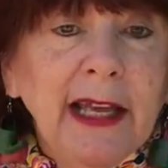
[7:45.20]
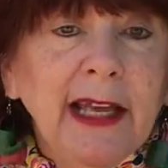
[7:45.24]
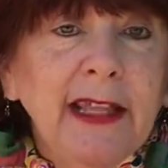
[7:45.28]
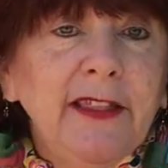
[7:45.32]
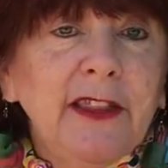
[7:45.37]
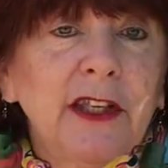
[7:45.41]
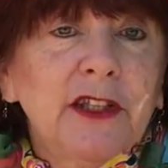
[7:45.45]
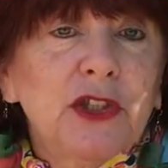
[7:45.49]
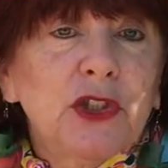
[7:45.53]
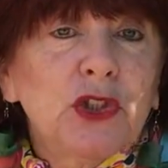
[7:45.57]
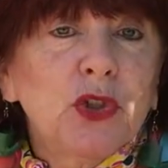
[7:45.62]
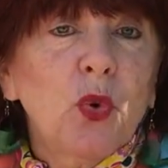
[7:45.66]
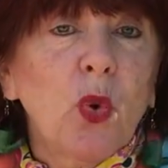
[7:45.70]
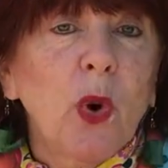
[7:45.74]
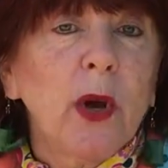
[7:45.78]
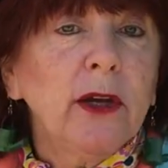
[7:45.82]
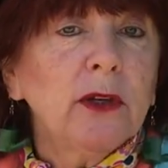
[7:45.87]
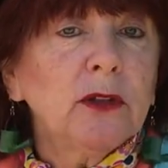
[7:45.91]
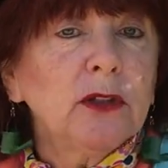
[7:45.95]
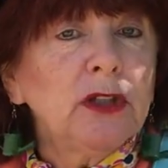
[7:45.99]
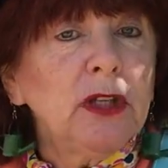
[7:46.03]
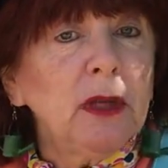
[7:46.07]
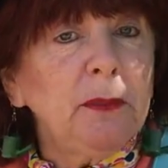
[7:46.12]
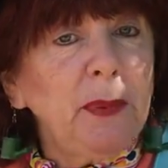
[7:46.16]
the
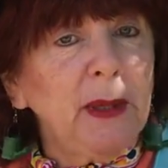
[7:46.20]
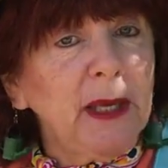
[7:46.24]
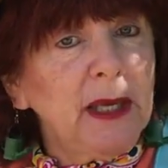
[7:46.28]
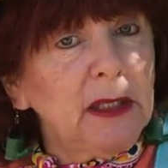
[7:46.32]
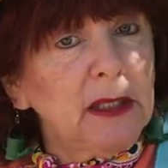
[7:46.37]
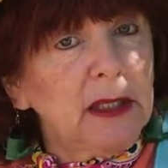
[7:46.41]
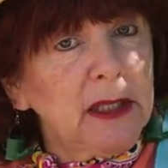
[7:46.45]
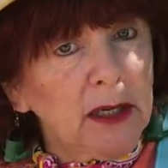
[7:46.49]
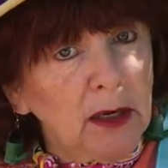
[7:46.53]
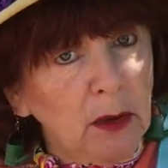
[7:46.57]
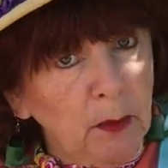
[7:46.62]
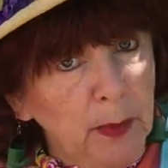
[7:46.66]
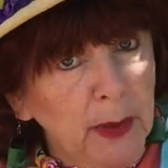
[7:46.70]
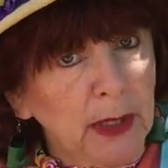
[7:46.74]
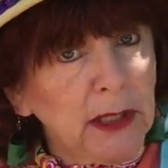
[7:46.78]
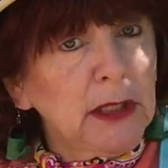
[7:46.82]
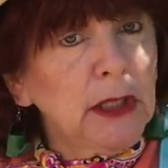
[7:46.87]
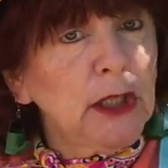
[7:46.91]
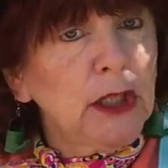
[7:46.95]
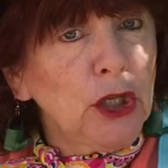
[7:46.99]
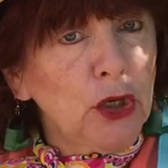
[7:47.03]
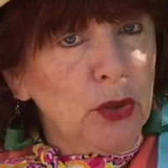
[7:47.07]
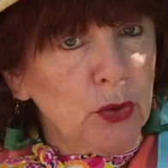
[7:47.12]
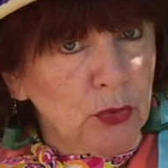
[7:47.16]
soil to be a little bit
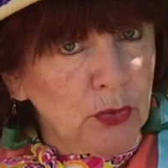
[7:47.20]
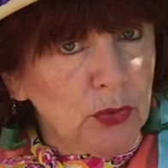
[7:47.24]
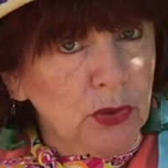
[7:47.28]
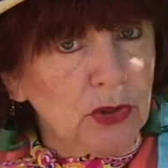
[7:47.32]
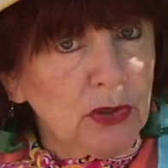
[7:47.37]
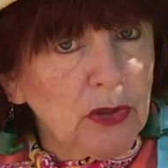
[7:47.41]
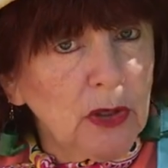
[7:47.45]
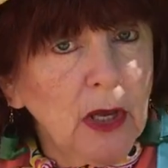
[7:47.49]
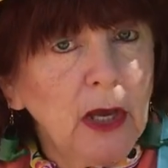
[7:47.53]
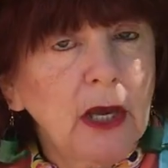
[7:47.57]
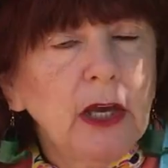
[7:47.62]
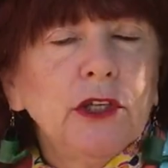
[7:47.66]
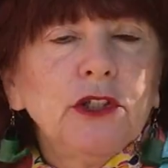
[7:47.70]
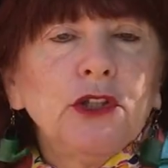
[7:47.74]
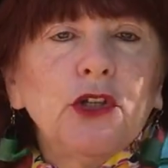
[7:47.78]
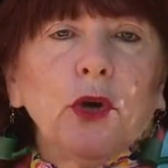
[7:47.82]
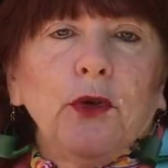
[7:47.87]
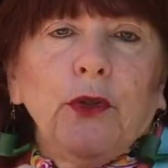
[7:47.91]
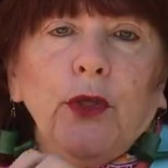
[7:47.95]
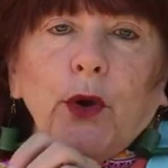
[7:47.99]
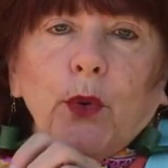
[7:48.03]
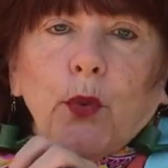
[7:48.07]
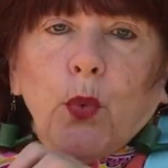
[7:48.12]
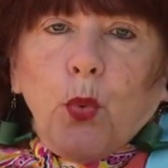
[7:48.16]
loose so
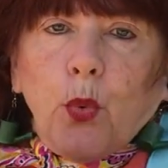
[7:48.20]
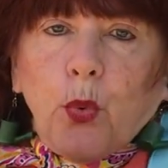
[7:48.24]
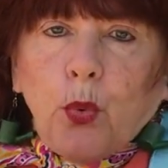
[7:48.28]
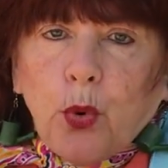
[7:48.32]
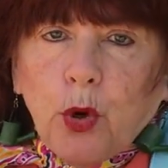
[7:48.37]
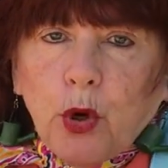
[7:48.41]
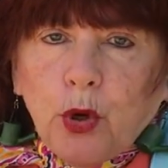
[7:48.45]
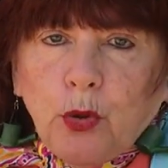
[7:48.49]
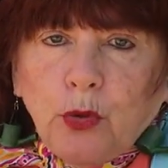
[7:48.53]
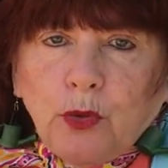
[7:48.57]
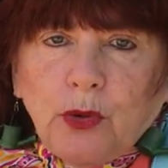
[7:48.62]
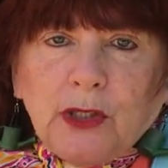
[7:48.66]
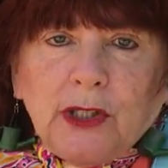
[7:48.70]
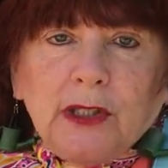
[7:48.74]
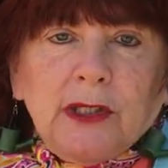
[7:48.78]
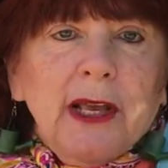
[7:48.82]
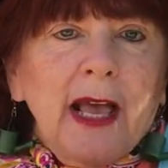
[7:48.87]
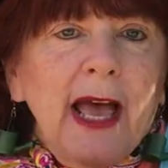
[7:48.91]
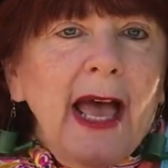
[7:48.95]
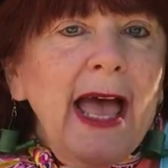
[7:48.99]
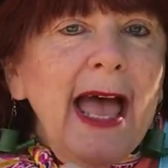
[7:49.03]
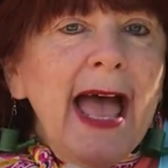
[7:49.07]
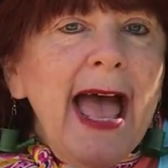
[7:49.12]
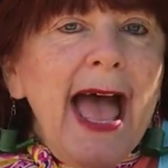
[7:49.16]
the roots
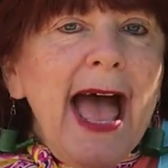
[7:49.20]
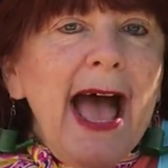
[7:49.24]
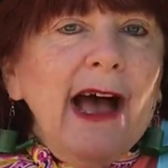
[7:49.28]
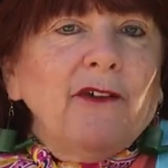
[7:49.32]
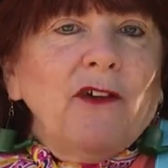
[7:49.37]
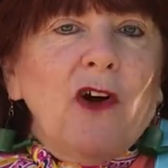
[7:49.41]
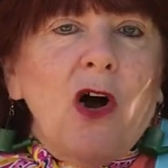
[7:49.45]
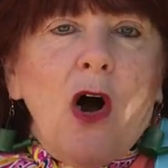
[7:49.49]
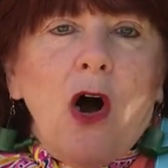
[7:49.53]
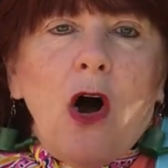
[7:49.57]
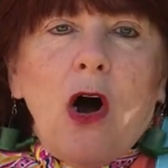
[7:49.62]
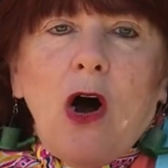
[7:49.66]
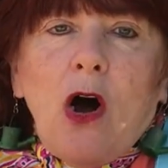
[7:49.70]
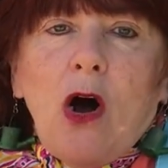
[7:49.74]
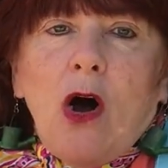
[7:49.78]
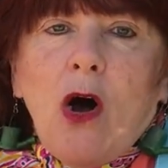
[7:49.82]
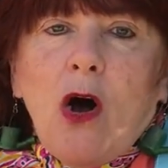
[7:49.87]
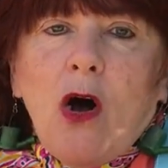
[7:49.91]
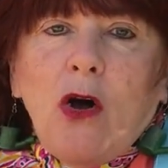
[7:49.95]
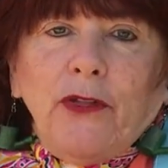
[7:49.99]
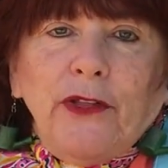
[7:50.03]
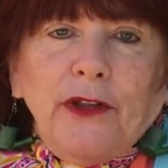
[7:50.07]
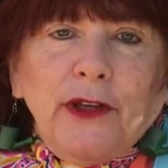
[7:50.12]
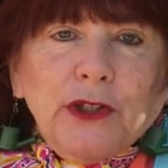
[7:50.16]
have
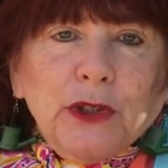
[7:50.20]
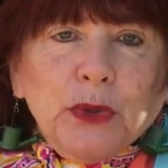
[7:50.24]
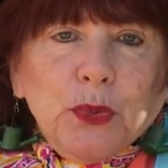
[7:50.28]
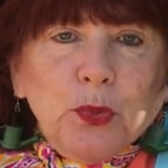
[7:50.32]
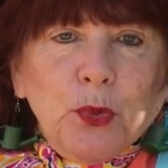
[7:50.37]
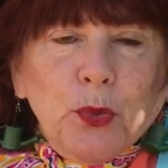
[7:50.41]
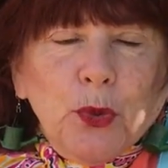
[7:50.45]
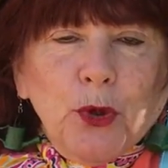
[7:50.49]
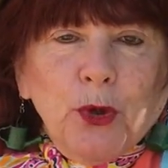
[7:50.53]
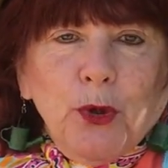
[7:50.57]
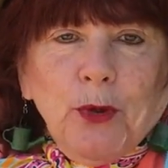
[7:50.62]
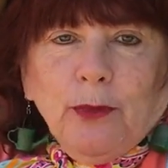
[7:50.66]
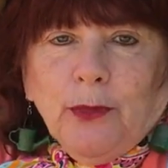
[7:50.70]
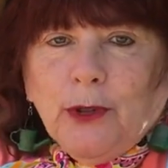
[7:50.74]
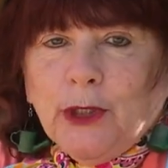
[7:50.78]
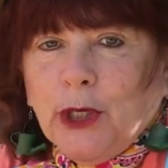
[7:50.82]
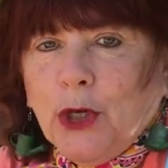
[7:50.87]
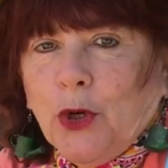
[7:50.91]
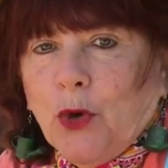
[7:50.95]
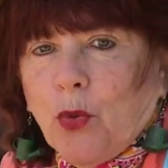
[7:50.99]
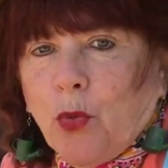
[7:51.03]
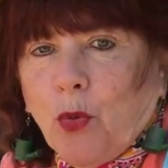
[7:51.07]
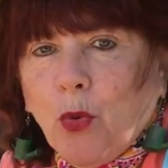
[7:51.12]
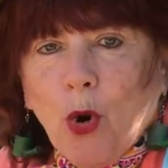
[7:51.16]
all this room to
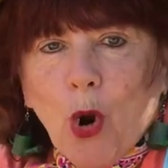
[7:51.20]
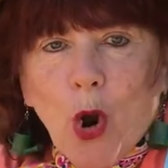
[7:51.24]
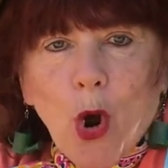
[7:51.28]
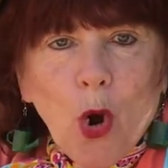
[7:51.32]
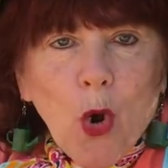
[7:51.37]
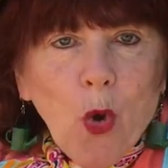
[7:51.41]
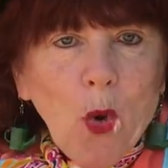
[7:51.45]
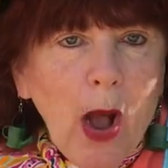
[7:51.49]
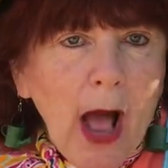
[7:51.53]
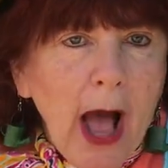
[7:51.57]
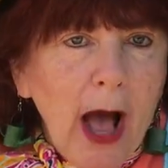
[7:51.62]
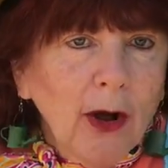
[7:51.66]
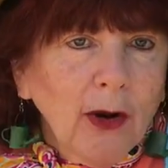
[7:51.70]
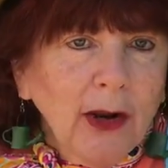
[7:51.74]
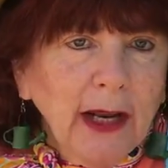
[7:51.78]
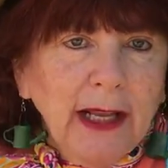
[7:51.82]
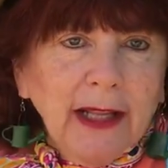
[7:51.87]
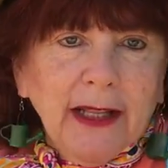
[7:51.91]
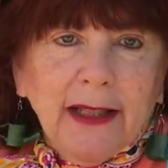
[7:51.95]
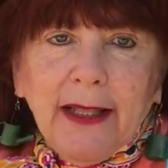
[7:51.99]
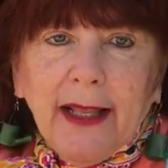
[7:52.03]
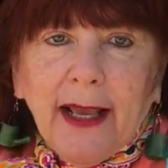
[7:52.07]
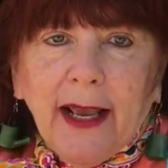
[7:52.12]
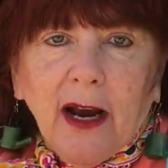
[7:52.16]
grow out
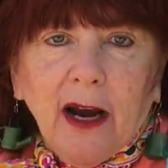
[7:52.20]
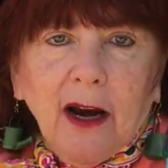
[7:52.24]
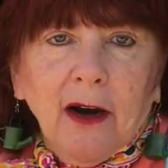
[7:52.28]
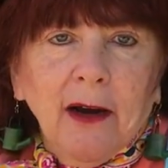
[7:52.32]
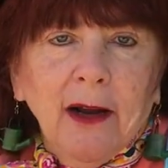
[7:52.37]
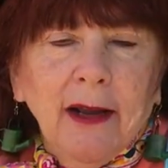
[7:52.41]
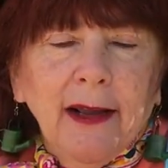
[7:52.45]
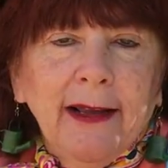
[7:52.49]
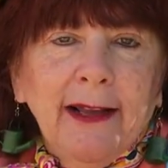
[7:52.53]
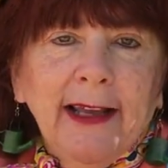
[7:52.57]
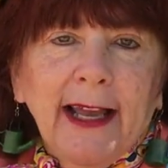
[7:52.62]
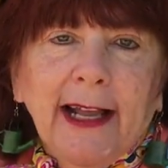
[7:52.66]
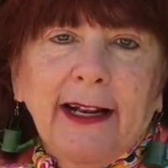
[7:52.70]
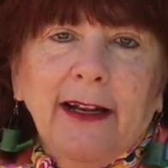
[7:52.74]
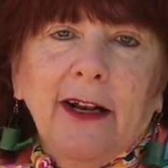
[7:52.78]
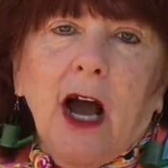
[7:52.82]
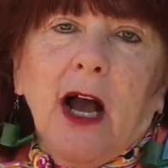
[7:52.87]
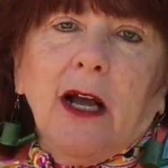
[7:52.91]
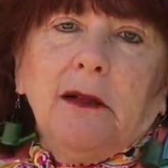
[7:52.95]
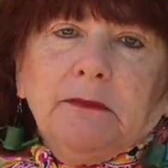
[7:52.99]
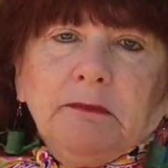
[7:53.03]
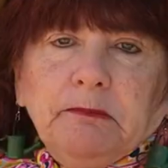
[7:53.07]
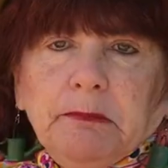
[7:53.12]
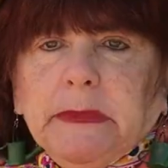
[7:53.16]
in there and
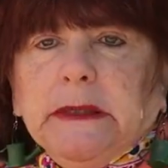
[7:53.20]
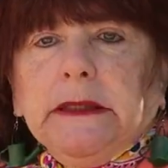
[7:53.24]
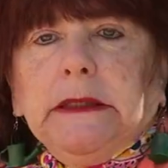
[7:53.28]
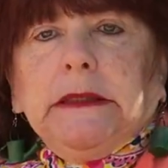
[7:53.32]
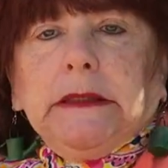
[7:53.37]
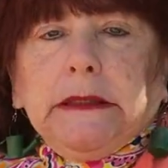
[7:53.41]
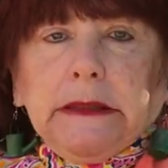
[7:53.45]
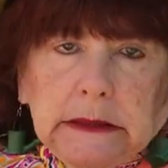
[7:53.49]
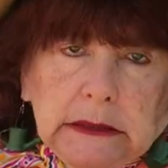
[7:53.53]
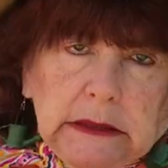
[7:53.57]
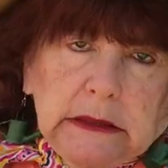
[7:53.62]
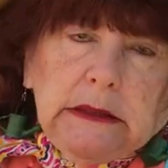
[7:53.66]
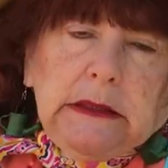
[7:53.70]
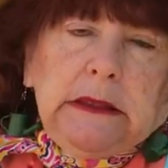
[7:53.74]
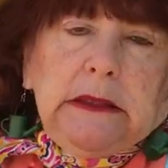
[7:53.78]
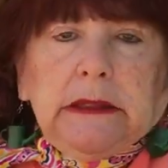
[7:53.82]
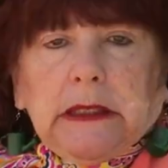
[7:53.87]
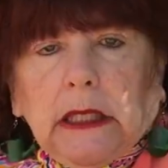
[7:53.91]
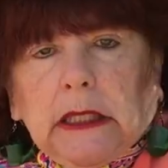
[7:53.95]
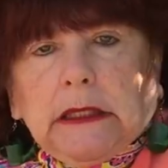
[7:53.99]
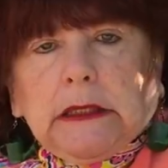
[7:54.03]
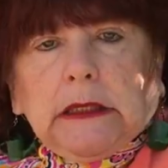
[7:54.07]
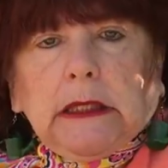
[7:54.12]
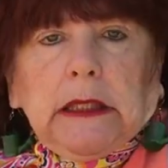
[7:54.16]
not be
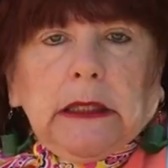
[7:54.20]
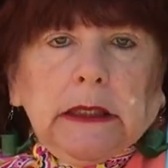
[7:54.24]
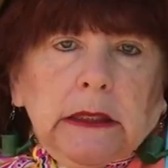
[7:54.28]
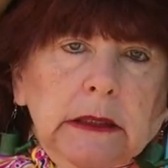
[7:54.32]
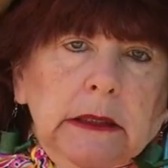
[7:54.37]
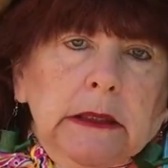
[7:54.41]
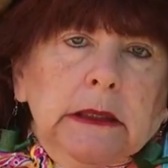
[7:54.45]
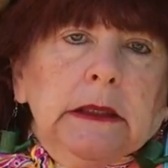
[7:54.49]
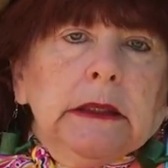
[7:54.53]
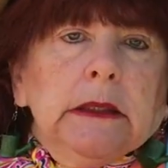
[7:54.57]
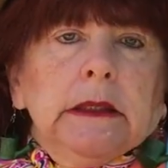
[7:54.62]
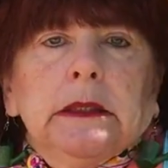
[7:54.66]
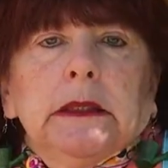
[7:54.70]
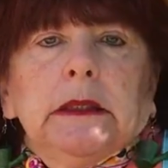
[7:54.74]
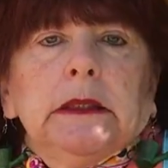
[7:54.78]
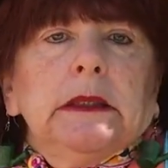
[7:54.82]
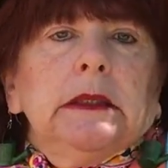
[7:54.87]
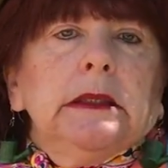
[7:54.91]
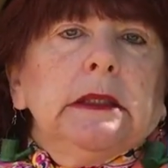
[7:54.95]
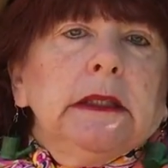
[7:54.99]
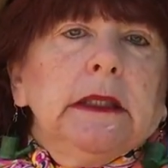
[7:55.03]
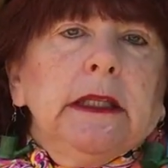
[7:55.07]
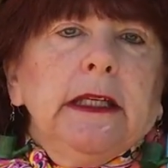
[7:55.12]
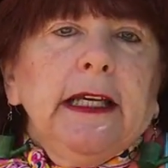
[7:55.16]
stuck
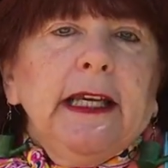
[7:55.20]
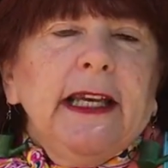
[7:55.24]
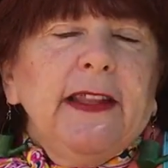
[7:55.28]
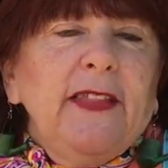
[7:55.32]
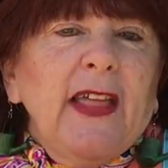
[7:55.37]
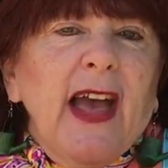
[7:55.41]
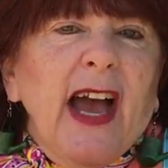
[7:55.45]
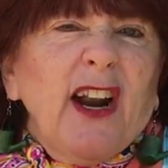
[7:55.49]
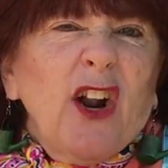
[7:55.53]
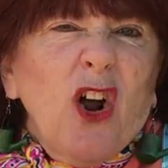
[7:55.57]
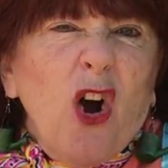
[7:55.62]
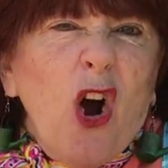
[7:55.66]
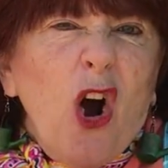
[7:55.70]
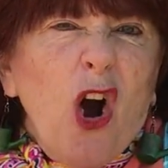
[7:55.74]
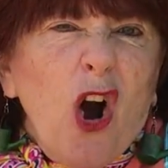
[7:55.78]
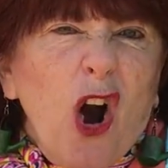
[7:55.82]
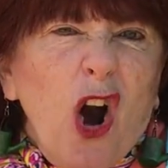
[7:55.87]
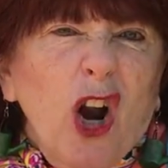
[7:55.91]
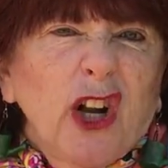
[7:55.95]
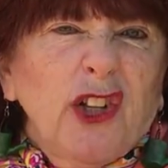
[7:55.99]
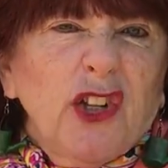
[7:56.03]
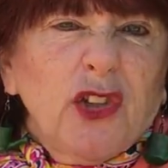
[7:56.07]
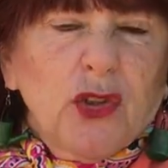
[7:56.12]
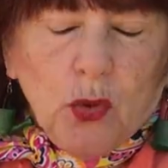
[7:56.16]
in that
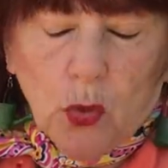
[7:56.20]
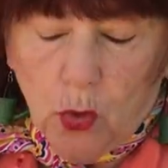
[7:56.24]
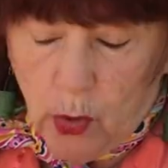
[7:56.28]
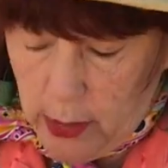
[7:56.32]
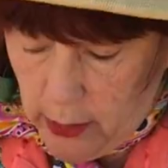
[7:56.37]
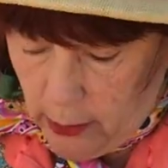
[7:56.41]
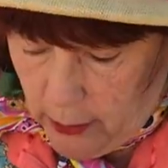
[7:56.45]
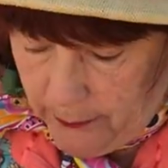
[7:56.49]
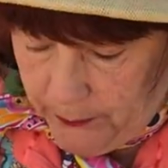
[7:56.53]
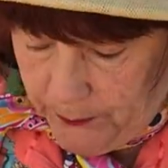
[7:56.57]
hard soil.